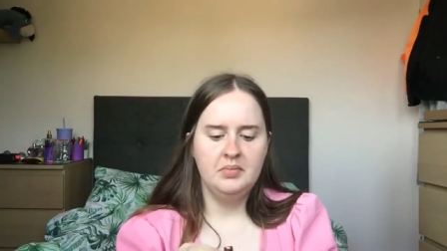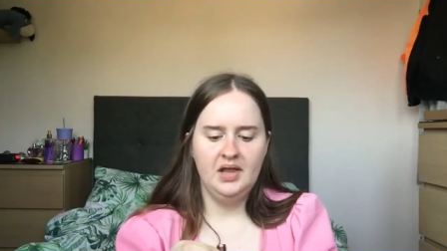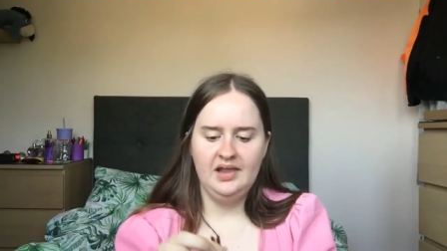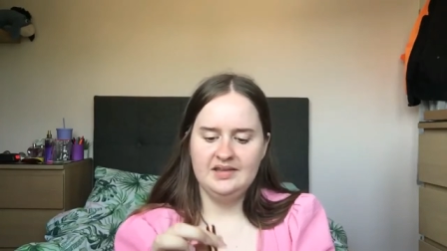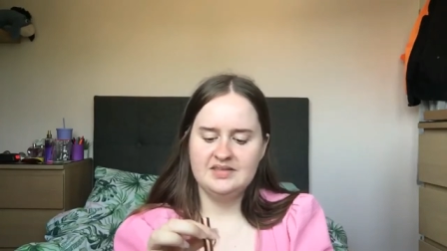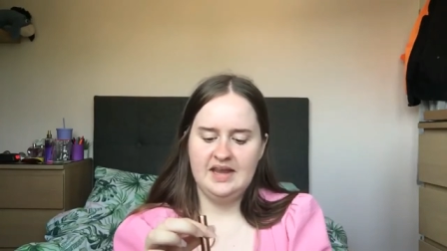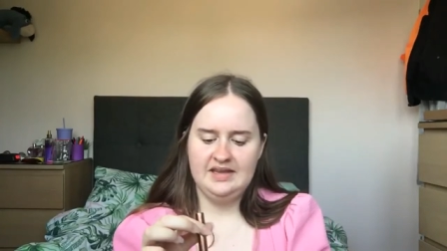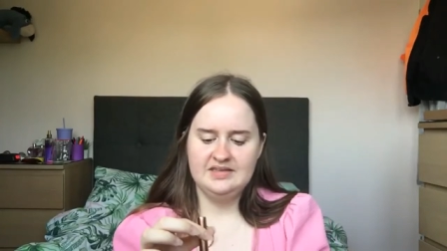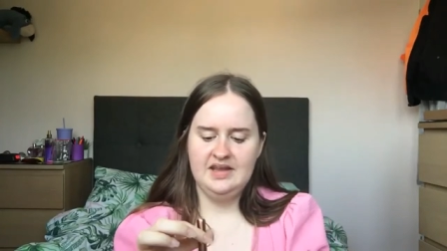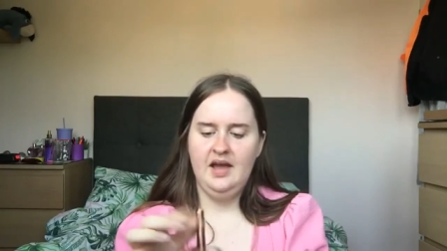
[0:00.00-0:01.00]
but let's
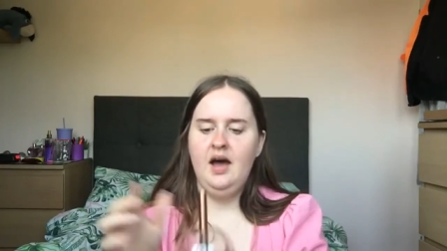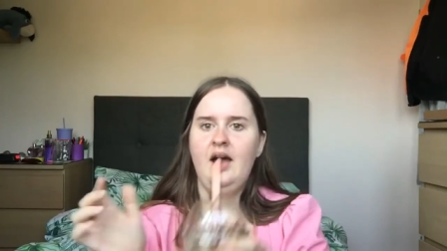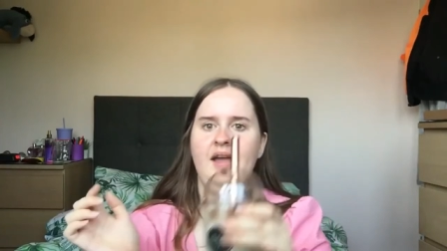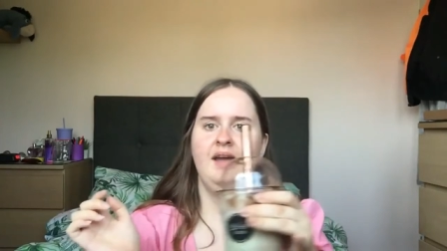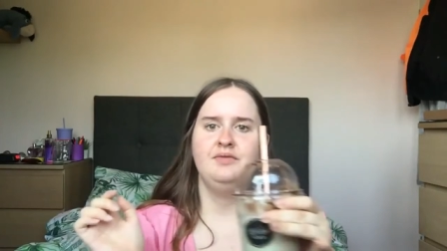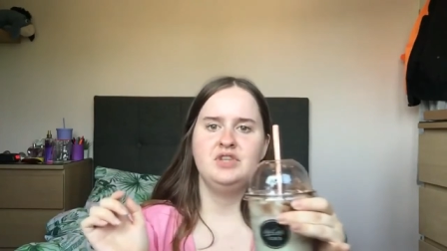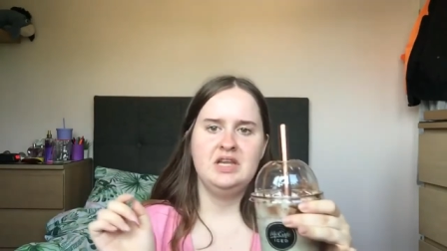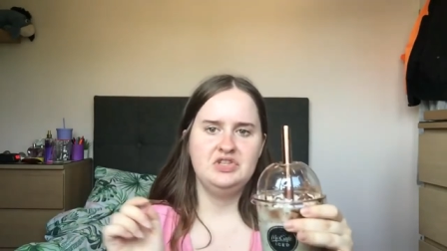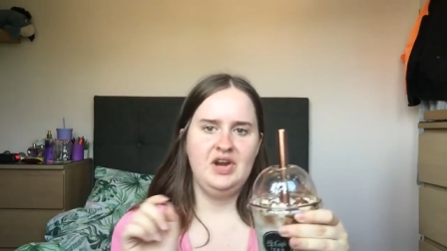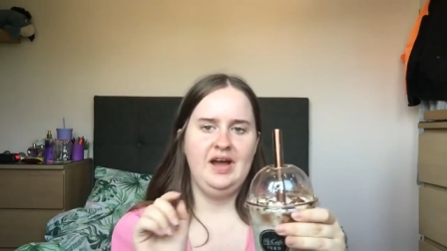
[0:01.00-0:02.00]
taste it. I have
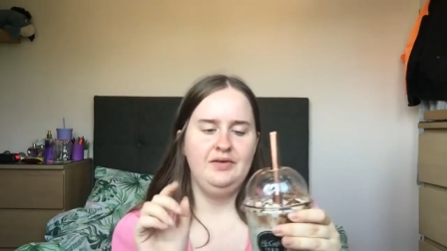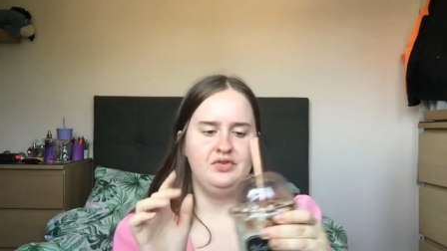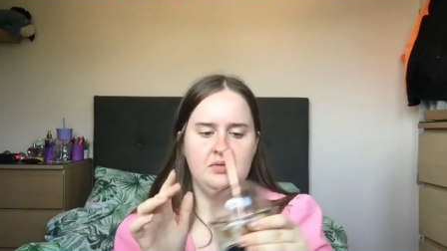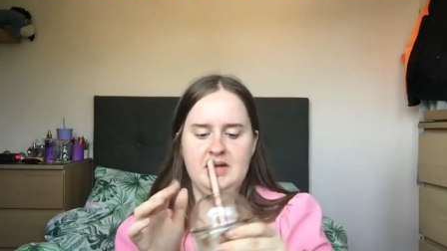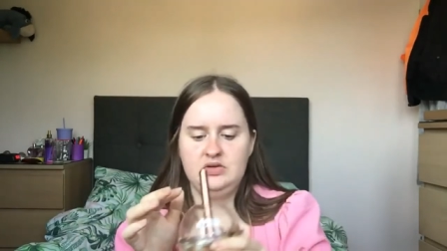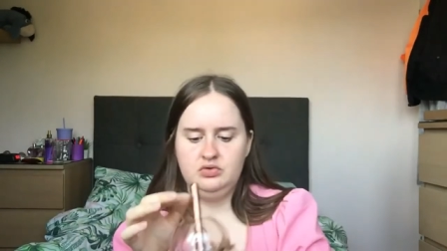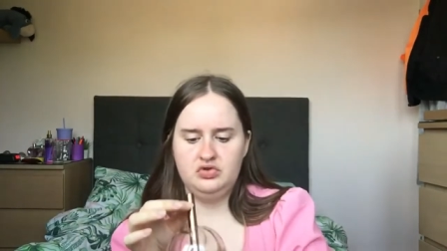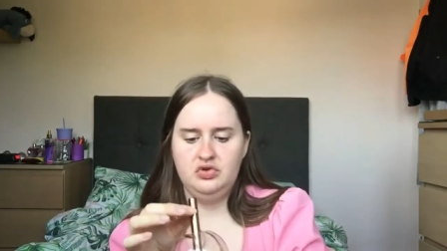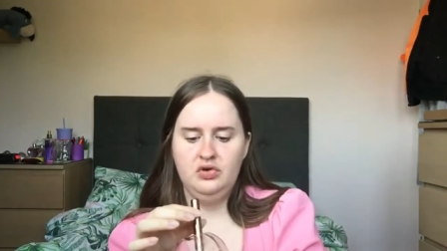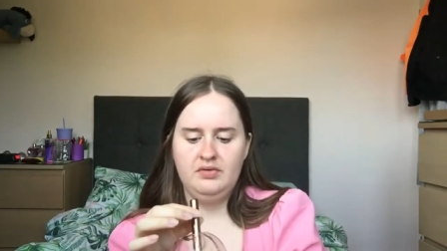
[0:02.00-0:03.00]
changed it out for a metal
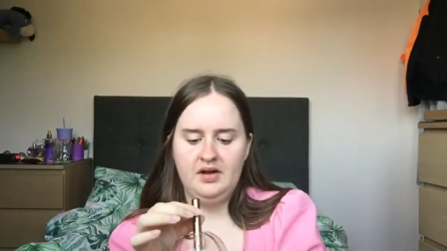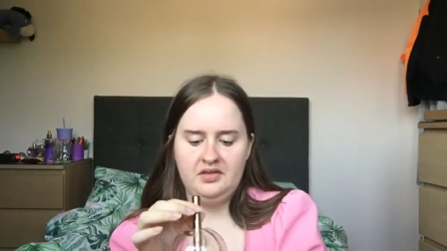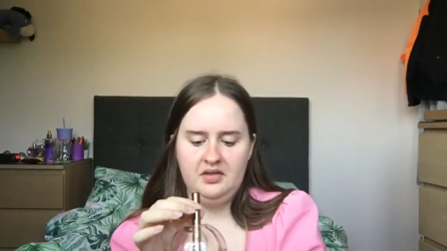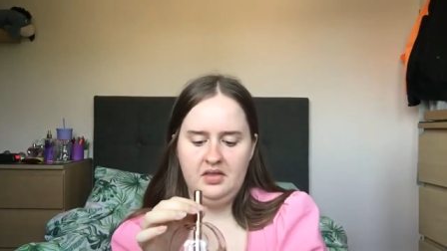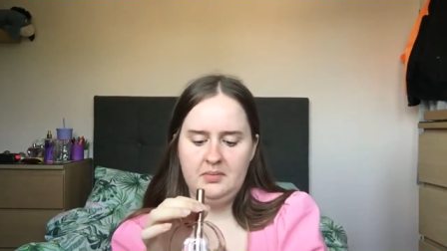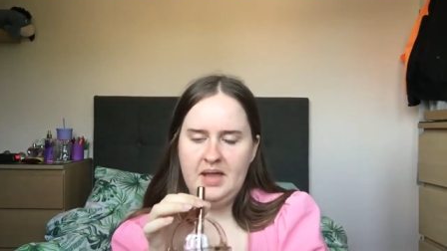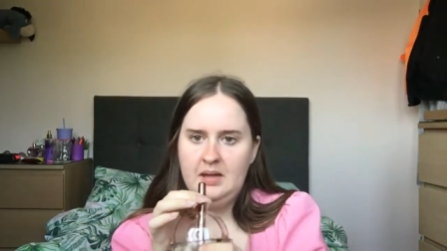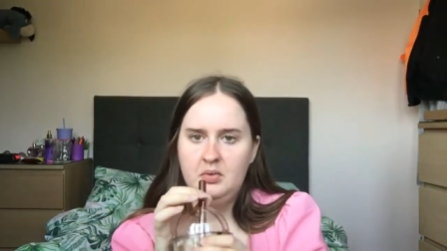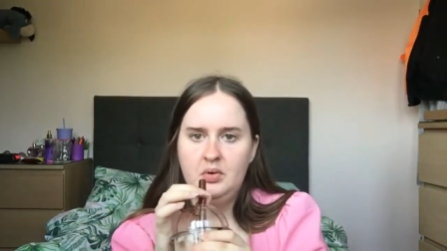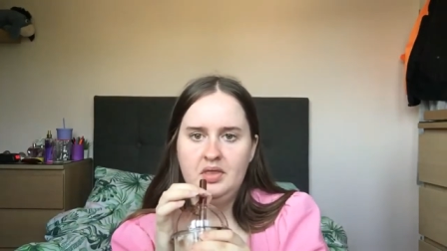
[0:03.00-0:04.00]
straw rather than the
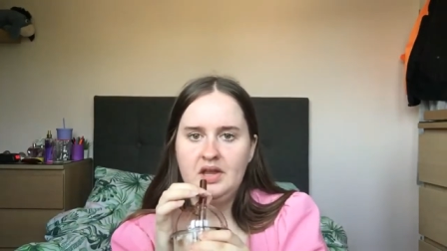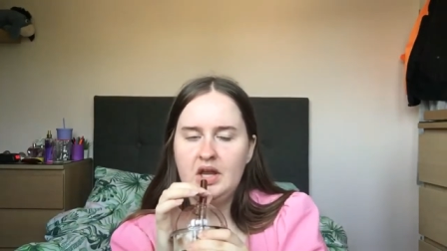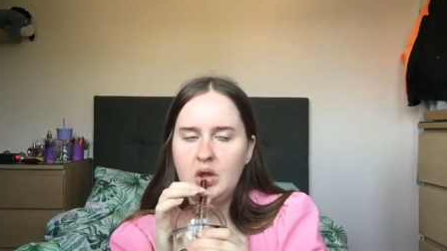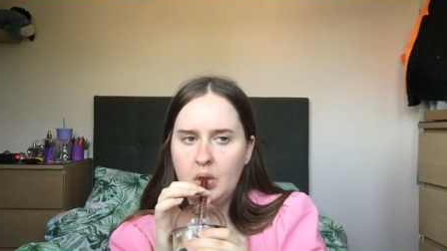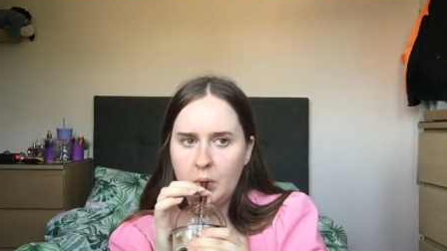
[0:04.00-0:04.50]
paper one though.